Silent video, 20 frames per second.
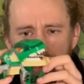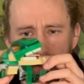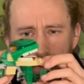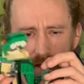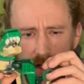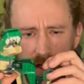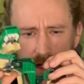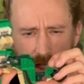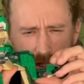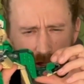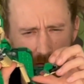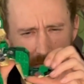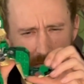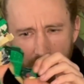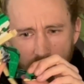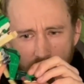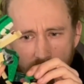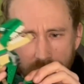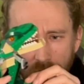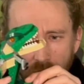You can
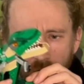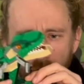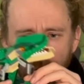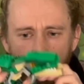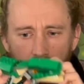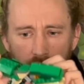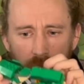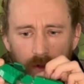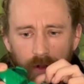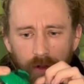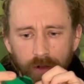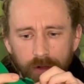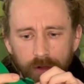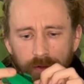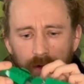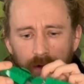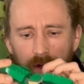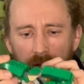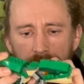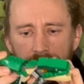move all
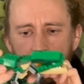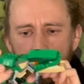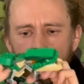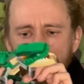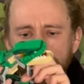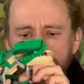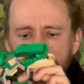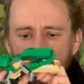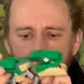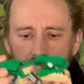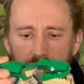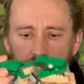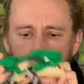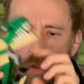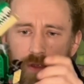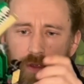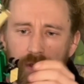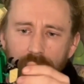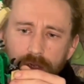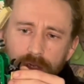the limbs.
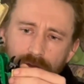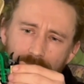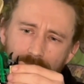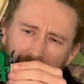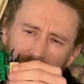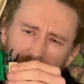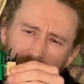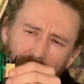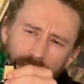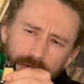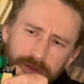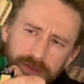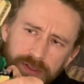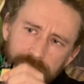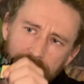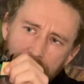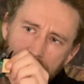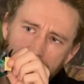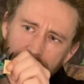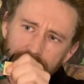You can make the claws
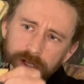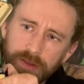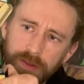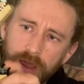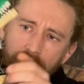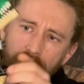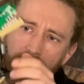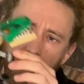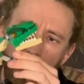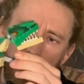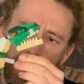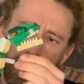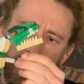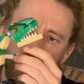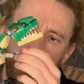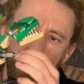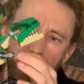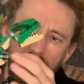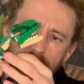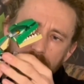slash like that.
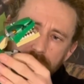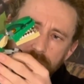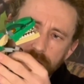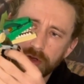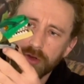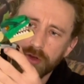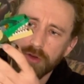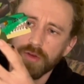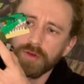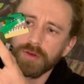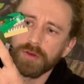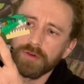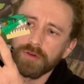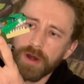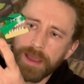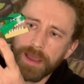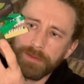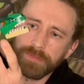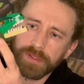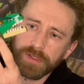
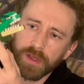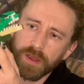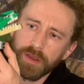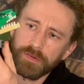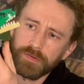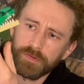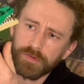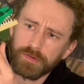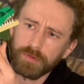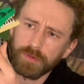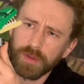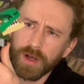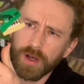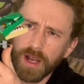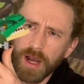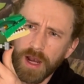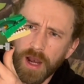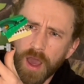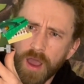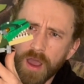Grab stuff, the
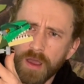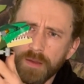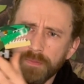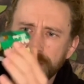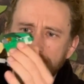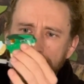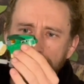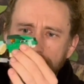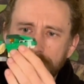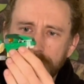little arms.